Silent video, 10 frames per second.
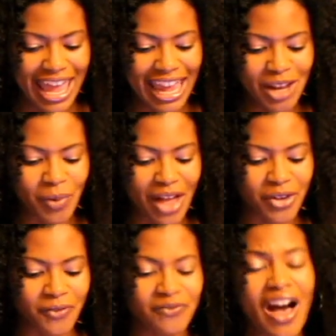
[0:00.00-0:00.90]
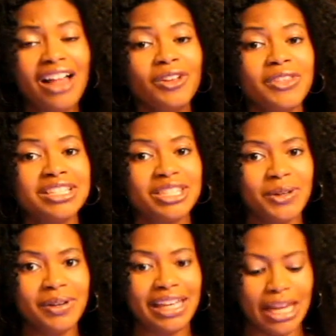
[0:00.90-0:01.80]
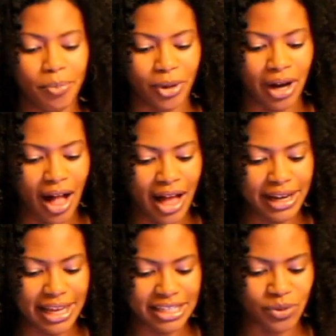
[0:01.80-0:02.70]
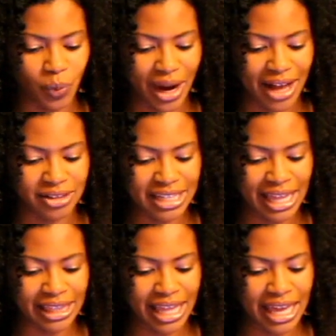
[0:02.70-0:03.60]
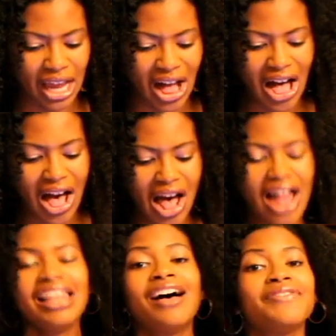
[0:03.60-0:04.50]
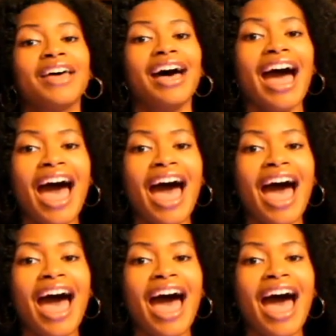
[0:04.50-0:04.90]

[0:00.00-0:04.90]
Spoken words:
He'd rather follow the zookeeper on his rounds and let all of the